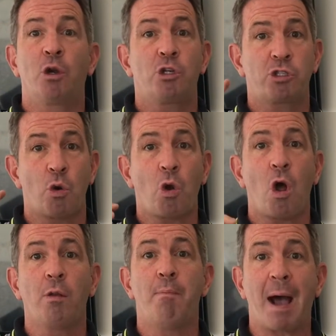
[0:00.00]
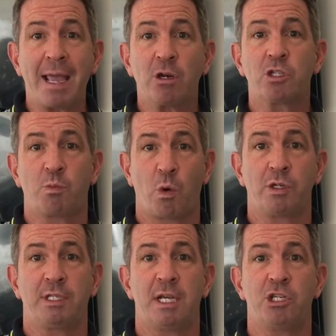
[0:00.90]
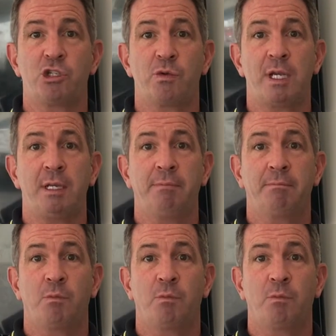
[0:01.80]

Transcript: so-called minor sports injury,